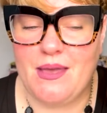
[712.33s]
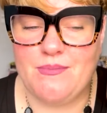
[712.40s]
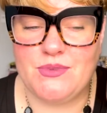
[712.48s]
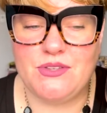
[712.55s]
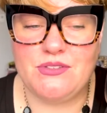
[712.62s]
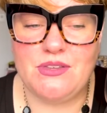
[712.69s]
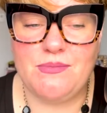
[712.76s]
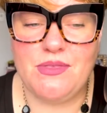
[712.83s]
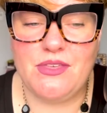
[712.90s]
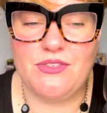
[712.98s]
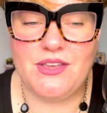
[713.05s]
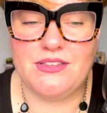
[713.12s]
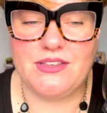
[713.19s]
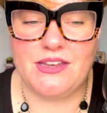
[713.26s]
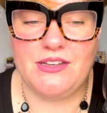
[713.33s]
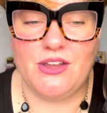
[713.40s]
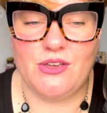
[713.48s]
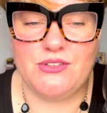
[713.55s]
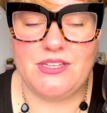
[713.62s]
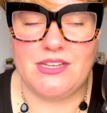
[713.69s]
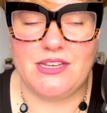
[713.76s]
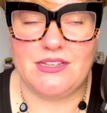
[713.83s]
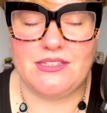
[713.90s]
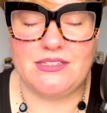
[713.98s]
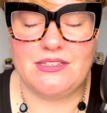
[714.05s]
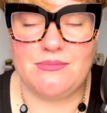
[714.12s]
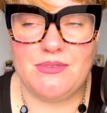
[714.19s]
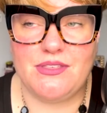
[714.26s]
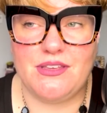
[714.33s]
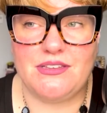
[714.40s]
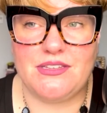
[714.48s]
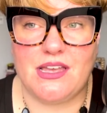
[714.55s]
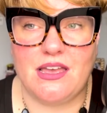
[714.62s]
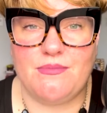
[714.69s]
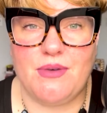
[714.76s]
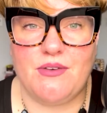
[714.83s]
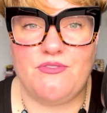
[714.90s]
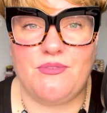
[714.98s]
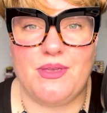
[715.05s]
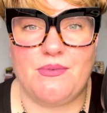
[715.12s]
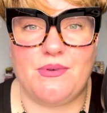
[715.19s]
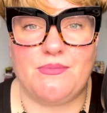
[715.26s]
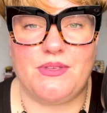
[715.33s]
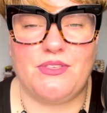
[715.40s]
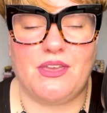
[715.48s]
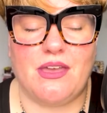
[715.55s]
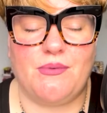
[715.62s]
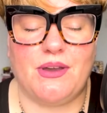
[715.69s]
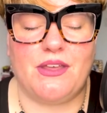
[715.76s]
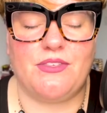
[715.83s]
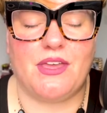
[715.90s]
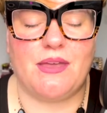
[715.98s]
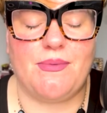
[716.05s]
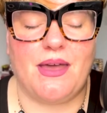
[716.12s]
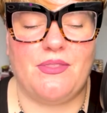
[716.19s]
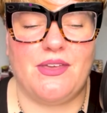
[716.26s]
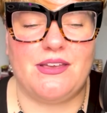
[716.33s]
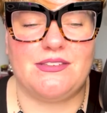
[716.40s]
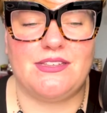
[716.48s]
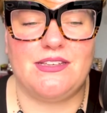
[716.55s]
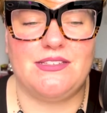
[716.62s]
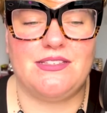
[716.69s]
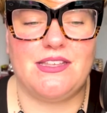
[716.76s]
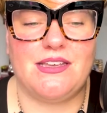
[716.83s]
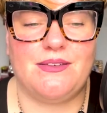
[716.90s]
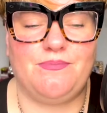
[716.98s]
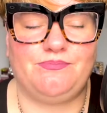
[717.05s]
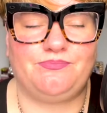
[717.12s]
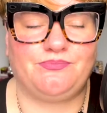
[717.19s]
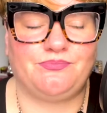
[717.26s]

So some of the things I notice, some of the things that come up for me when I think about this, is that